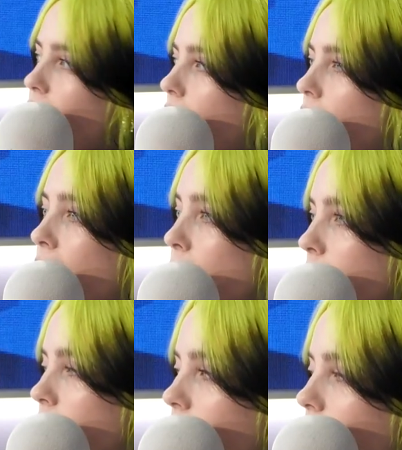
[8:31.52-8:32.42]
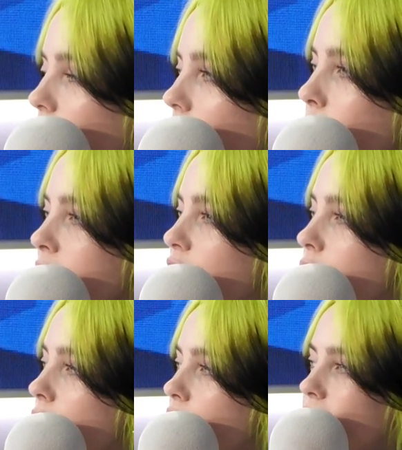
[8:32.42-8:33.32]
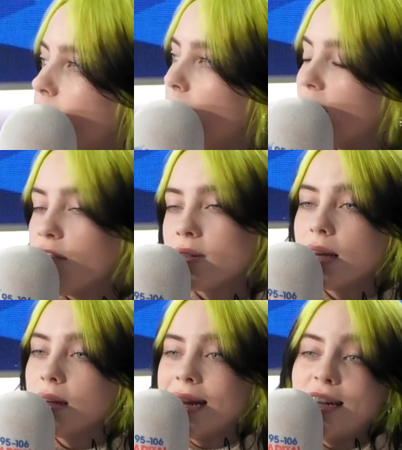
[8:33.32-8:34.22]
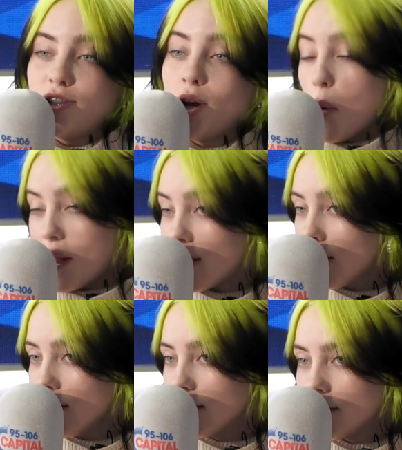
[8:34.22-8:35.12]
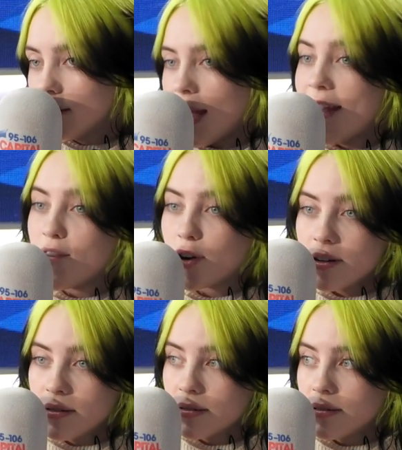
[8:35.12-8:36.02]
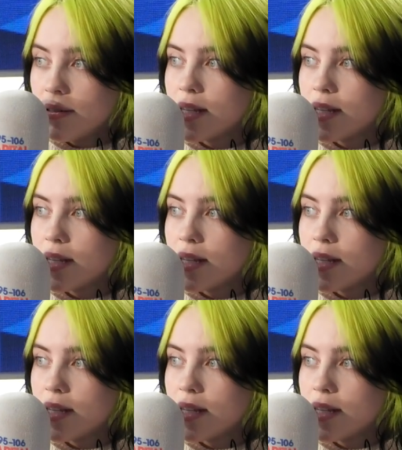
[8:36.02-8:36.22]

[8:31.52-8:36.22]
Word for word: Um, I mean, first off, I did my first headlining show here ever. Wow.